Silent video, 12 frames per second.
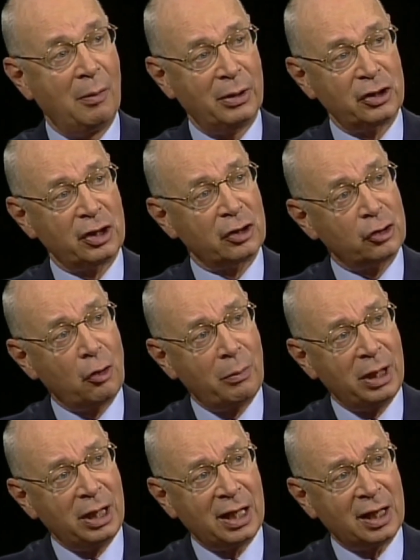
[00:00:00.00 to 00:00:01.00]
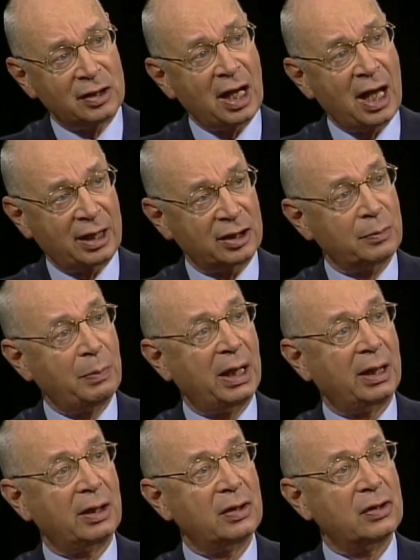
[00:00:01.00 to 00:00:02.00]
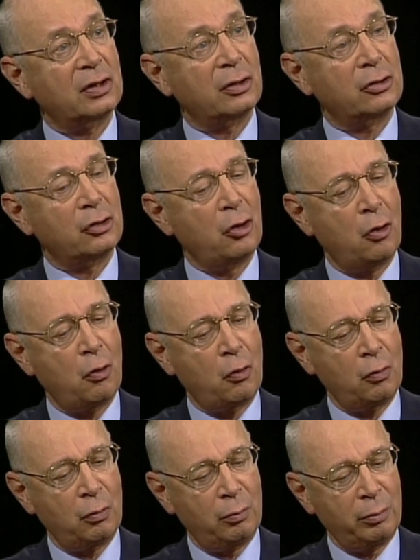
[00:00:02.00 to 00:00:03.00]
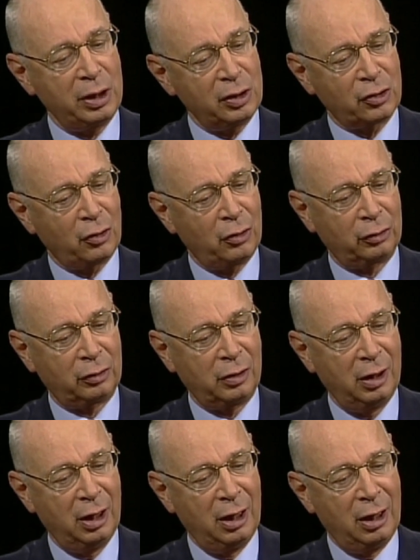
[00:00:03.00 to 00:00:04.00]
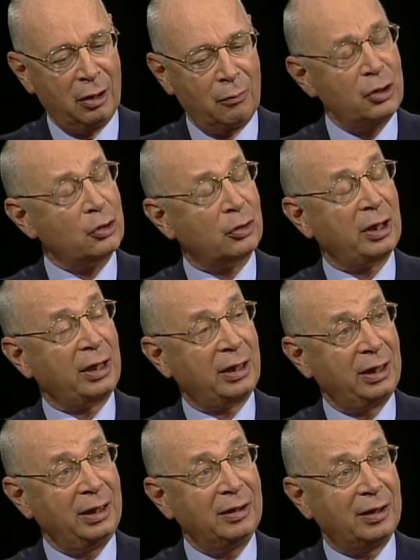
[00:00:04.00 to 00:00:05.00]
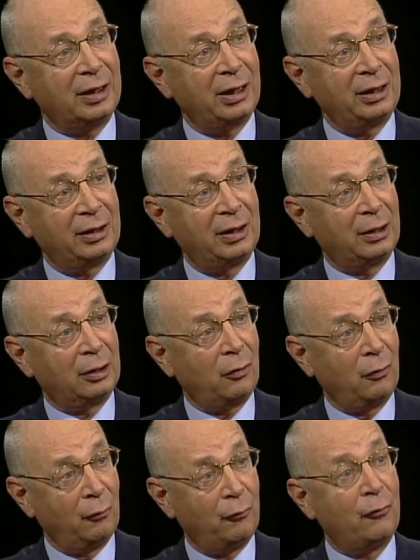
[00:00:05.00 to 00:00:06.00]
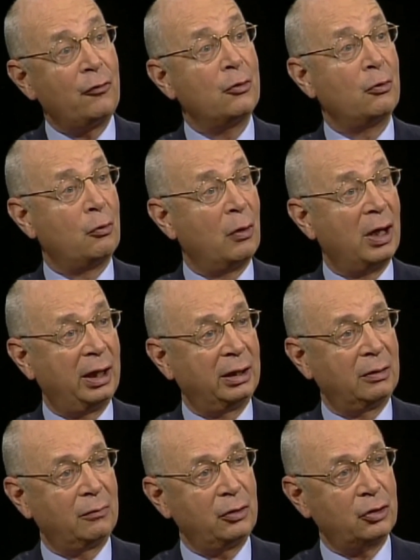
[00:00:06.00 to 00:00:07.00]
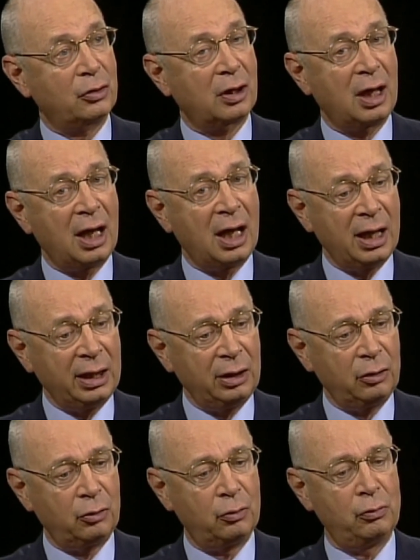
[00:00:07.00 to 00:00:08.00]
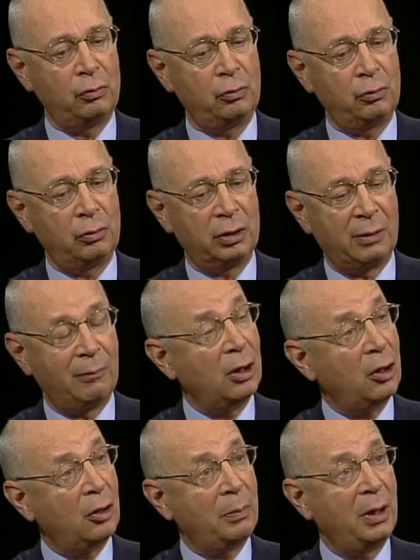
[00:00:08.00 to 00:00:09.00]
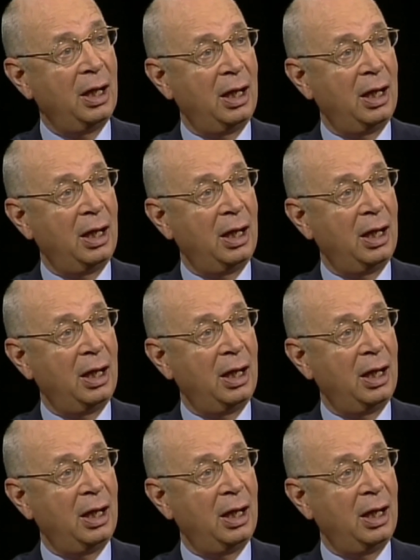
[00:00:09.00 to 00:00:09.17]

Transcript: But there are so many other aspects. So we thought we should take an integrated view, and we should try to develop